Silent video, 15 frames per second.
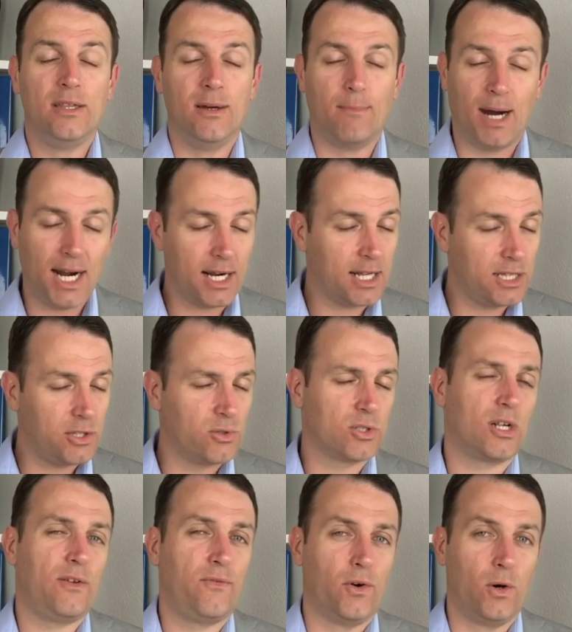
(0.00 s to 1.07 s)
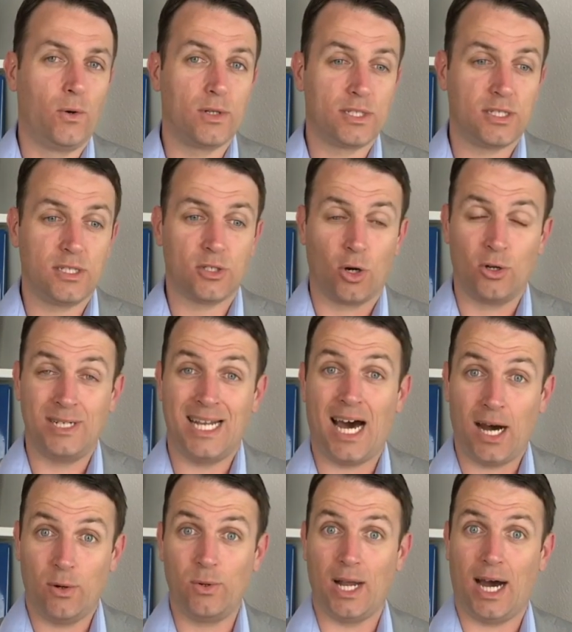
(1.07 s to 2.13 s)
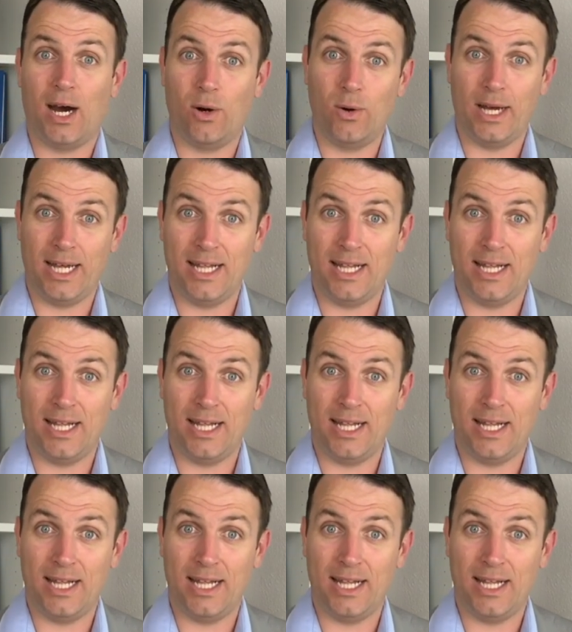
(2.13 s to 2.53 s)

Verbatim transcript: The market usually focuses on now, now,